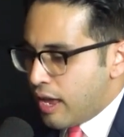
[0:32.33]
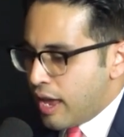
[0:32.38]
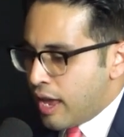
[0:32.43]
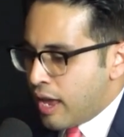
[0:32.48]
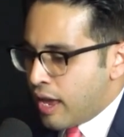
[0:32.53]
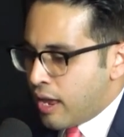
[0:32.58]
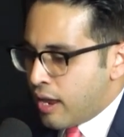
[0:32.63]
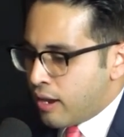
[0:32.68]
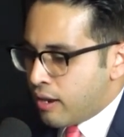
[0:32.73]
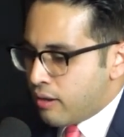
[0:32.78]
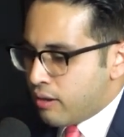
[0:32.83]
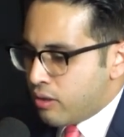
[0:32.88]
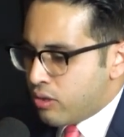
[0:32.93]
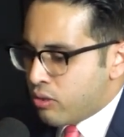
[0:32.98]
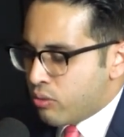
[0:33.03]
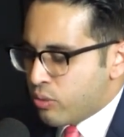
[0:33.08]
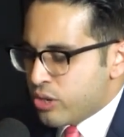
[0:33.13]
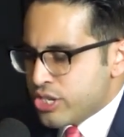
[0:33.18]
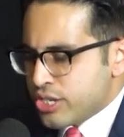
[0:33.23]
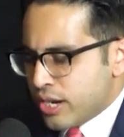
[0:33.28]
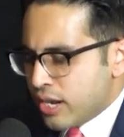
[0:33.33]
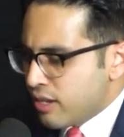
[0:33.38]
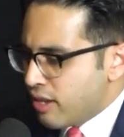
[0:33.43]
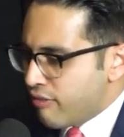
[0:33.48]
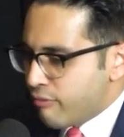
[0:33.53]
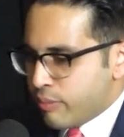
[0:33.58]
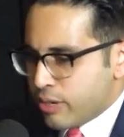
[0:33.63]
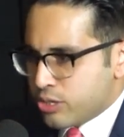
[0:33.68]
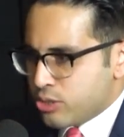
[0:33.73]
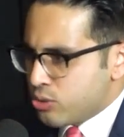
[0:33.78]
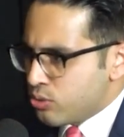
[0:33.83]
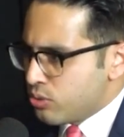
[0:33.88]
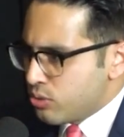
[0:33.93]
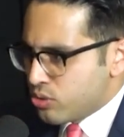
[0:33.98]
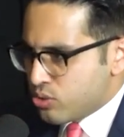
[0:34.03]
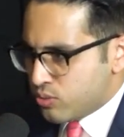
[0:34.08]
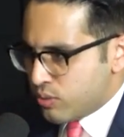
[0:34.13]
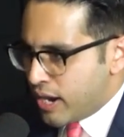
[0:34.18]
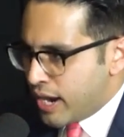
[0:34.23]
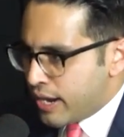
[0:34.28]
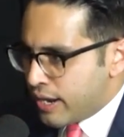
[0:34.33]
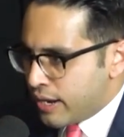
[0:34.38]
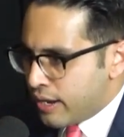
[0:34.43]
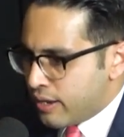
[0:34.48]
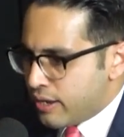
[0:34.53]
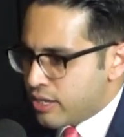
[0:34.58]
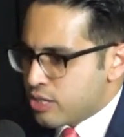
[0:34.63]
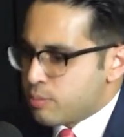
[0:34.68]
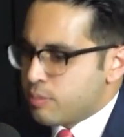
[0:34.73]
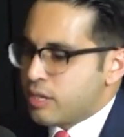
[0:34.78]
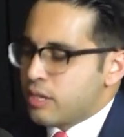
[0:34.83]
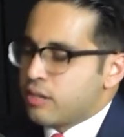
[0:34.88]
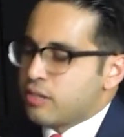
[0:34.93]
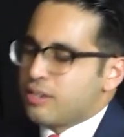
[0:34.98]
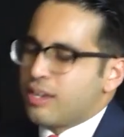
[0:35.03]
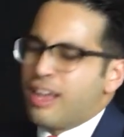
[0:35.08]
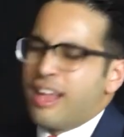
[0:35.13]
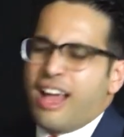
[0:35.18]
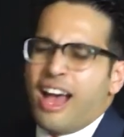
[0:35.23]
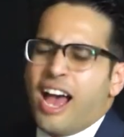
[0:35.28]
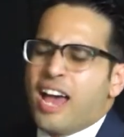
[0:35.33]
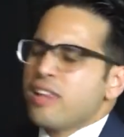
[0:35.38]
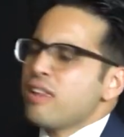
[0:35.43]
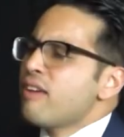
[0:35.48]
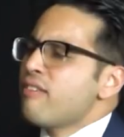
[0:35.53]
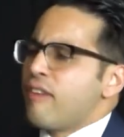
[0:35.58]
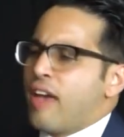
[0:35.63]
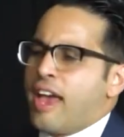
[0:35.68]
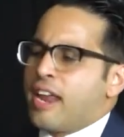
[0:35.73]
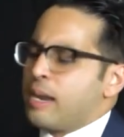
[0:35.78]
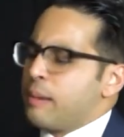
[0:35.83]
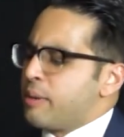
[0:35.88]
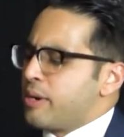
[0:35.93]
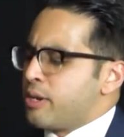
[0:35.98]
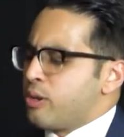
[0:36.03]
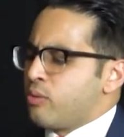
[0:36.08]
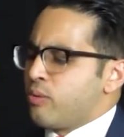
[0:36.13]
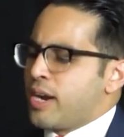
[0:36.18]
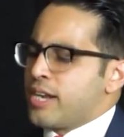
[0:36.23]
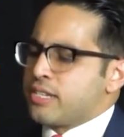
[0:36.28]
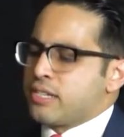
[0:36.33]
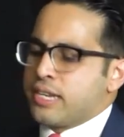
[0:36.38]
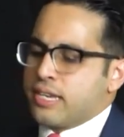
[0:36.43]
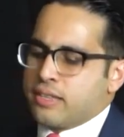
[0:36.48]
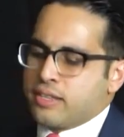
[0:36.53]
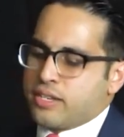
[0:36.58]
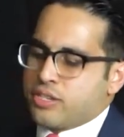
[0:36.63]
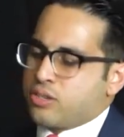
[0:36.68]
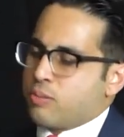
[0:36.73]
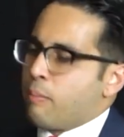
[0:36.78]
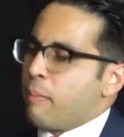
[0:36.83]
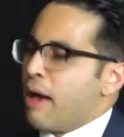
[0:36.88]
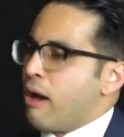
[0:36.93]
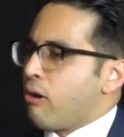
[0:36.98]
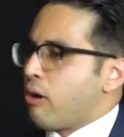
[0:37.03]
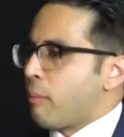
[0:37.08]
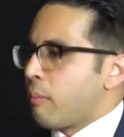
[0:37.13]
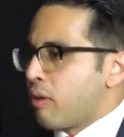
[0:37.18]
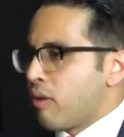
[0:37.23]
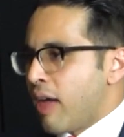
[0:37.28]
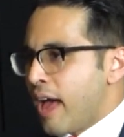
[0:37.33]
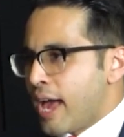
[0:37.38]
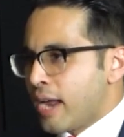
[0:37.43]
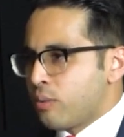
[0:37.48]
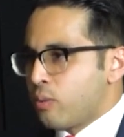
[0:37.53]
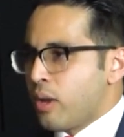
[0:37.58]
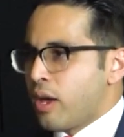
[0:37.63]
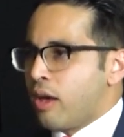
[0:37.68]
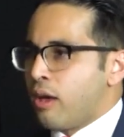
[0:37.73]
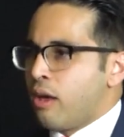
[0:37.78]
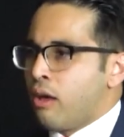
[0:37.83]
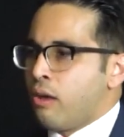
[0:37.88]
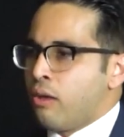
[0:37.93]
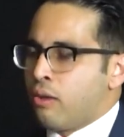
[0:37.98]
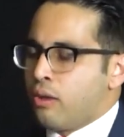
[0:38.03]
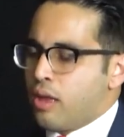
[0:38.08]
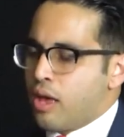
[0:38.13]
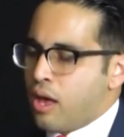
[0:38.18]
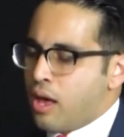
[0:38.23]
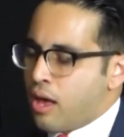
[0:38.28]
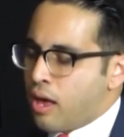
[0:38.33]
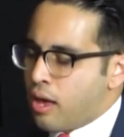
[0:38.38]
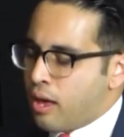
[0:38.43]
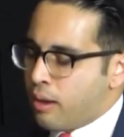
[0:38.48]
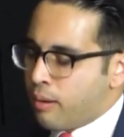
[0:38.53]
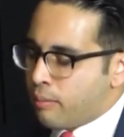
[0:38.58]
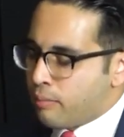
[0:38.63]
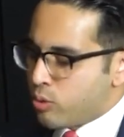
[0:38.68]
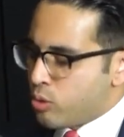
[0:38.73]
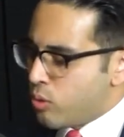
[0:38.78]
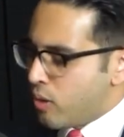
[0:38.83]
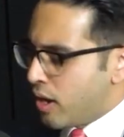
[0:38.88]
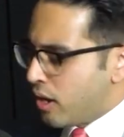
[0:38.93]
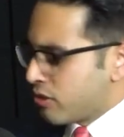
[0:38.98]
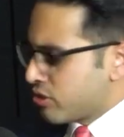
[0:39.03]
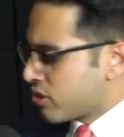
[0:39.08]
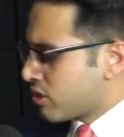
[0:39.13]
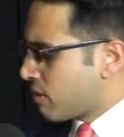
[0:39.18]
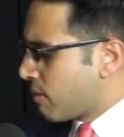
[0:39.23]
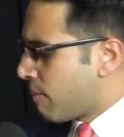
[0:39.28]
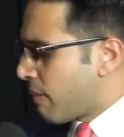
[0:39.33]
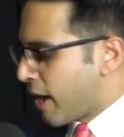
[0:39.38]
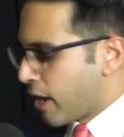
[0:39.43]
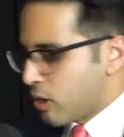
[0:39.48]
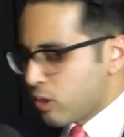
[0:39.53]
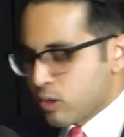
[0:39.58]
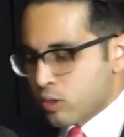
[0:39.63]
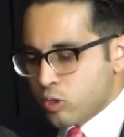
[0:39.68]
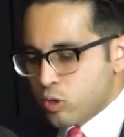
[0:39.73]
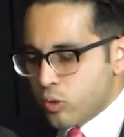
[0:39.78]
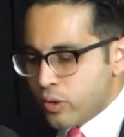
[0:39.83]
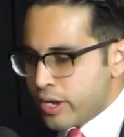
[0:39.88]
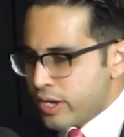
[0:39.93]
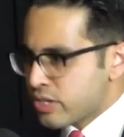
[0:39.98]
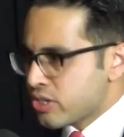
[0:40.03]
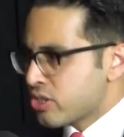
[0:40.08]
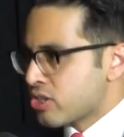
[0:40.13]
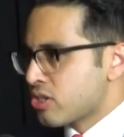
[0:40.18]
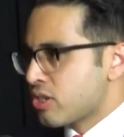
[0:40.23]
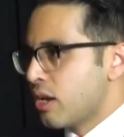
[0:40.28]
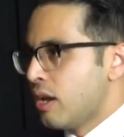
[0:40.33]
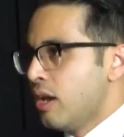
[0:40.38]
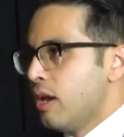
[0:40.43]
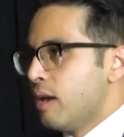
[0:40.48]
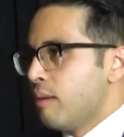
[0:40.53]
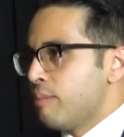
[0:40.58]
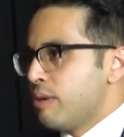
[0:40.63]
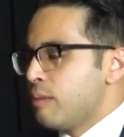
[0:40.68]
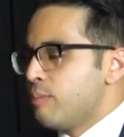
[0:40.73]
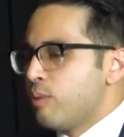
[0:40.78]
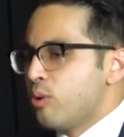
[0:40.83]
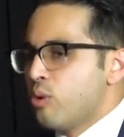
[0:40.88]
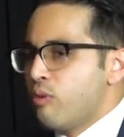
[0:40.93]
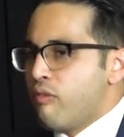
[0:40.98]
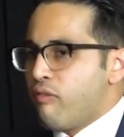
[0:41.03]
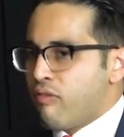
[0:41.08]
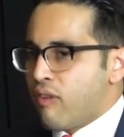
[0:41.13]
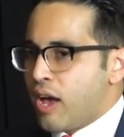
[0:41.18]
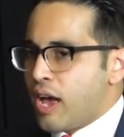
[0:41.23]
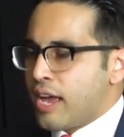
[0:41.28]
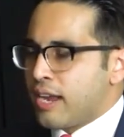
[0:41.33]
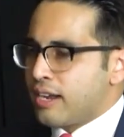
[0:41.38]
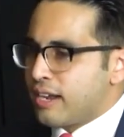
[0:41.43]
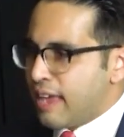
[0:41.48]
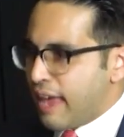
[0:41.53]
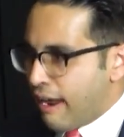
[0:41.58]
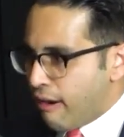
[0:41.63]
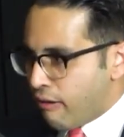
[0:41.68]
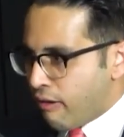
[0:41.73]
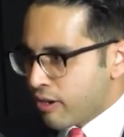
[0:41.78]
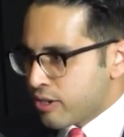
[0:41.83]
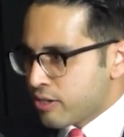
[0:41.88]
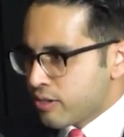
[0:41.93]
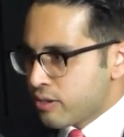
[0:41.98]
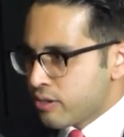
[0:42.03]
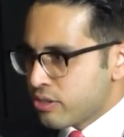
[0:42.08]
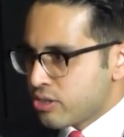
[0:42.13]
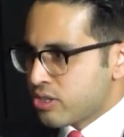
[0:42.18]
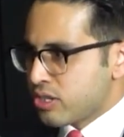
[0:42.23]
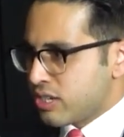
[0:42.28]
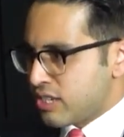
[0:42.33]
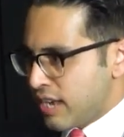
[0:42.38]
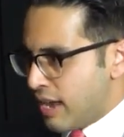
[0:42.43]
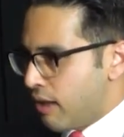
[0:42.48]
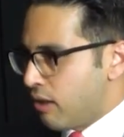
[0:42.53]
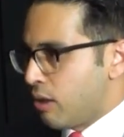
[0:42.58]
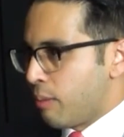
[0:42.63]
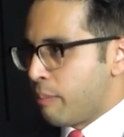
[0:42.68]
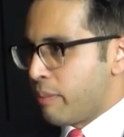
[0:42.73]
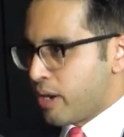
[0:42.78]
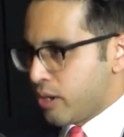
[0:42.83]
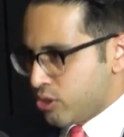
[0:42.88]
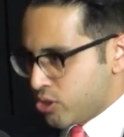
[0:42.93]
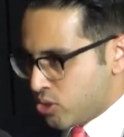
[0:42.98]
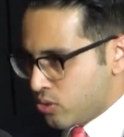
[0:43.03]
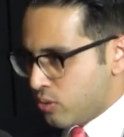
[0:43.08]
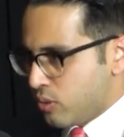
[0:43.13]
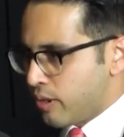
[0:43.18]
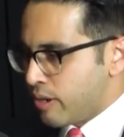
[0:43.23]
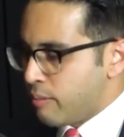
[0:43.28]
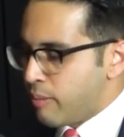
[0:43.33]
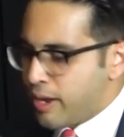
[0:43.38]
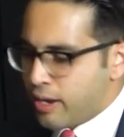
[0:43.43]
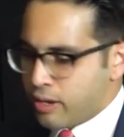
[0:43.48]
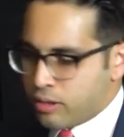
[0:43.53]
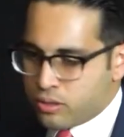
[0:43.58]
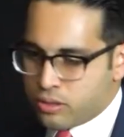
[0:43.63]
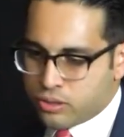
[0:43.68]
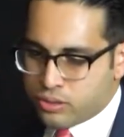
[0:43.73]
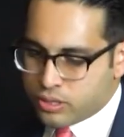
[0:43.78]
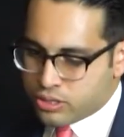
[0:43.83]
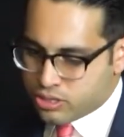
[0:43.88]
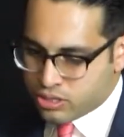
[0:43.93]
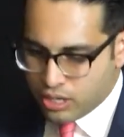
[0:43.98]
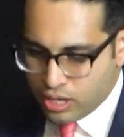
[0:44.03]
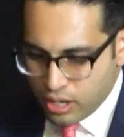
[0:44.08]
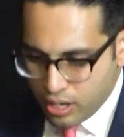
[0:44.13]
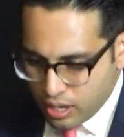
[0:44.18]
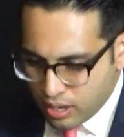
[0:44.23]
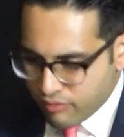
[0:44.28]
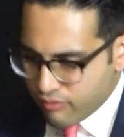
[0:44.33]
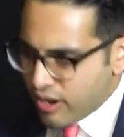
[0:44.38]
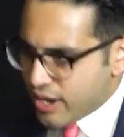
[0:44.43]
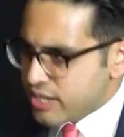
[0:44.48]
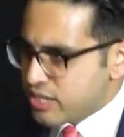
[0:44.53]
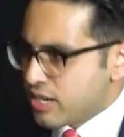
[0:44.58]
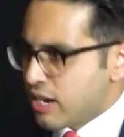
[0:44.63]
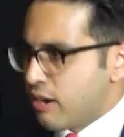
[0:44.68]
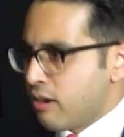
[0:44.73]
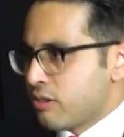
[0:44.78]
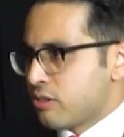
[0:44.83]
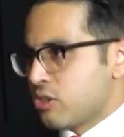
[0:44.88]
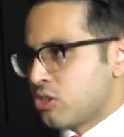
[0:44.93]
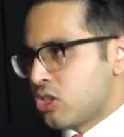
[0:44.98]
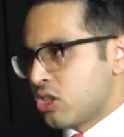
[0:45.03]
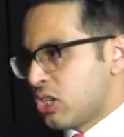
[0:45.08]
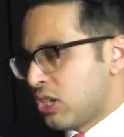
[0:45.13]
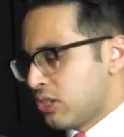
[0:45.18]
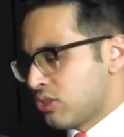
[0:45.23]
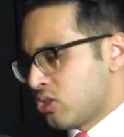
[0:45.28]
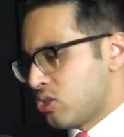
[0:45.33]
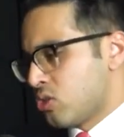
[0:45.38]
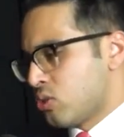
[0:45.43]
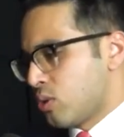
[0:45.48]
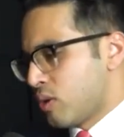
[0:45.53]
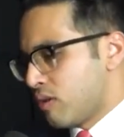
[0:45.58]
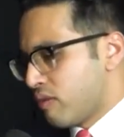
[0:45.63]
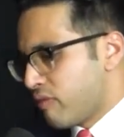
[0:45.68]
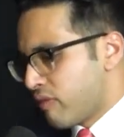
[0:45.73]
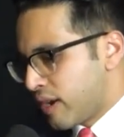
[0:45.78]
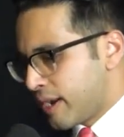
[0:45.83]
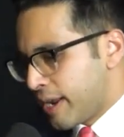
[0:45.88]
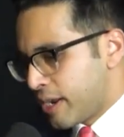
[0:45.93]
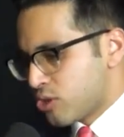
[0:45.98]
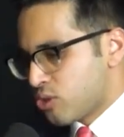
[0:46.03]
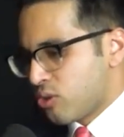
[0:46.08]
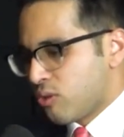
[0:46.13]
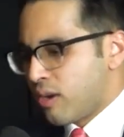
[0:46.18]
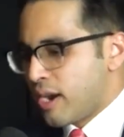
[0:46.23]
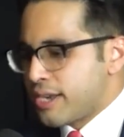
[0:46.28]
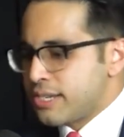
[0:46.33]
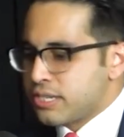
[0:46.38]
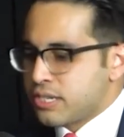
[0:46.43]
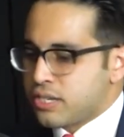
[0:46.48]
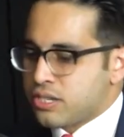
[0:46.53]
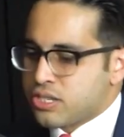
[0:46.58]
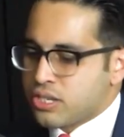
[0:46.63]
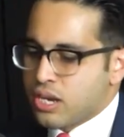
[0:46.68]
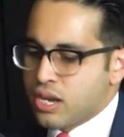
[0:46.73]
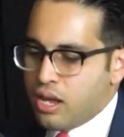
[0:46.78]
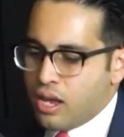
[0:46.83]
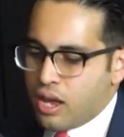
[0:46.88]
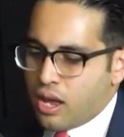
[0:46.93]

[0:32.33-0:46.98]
And the reason I love McDougall's writing is because I love anybody who writes like this. Malcolm Gladwell, who else? Michael Lewis, people who find characters to tell a bigger story. Michael Lewis finds characters to tell us the story of the financial crisis.